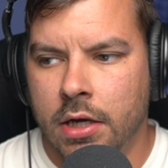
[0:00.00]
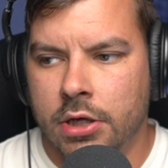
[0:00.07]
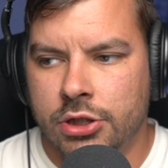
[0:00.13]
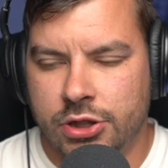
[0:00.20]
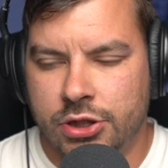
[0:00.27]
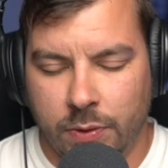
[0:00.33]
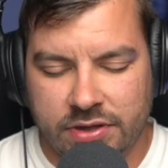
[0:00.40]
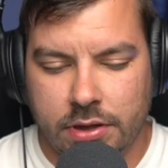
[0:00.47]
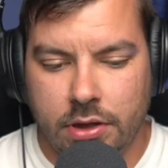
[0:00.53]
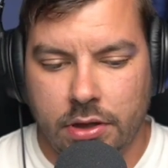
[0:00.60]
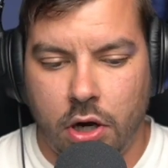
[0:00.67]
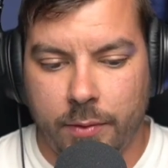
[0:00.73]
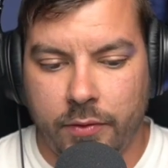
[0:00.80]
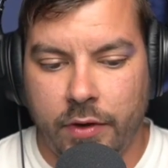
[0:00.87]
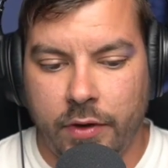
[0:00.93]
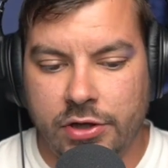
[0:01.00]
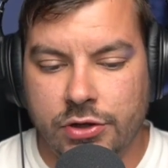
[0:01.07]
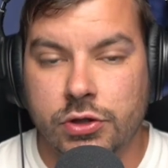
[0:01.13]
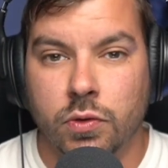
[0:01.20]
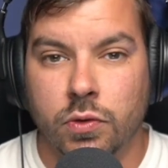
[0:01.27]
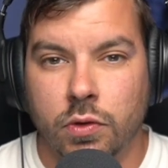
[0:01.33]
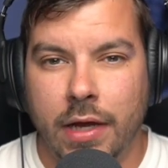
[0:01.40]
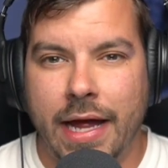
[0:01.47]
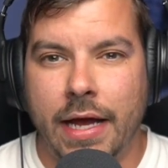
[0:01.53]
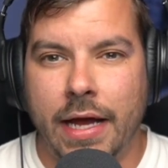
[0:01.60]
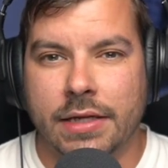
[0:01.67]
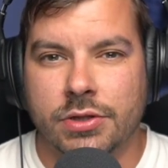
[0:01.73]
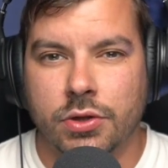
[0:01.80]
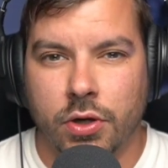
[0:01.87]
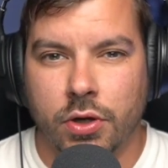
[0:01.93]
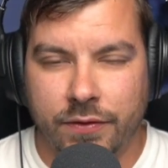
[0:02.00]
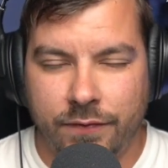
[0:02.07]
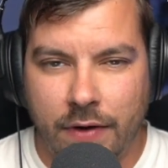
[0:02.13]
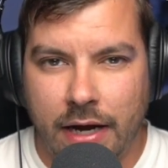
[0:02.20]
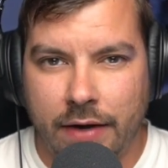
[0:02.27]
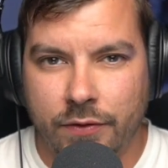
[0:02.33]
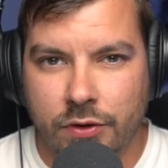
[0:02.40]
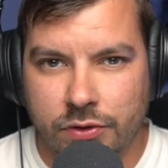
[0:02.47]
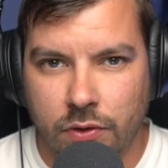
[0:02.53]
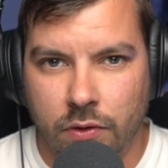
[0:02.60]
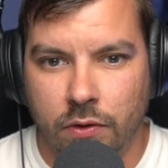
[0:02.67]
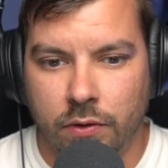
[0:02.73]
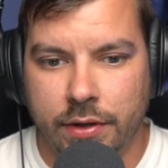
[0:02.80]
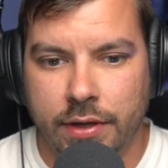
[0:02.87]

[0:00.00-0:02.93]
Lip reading: She went to Army Ranger School as 35 years old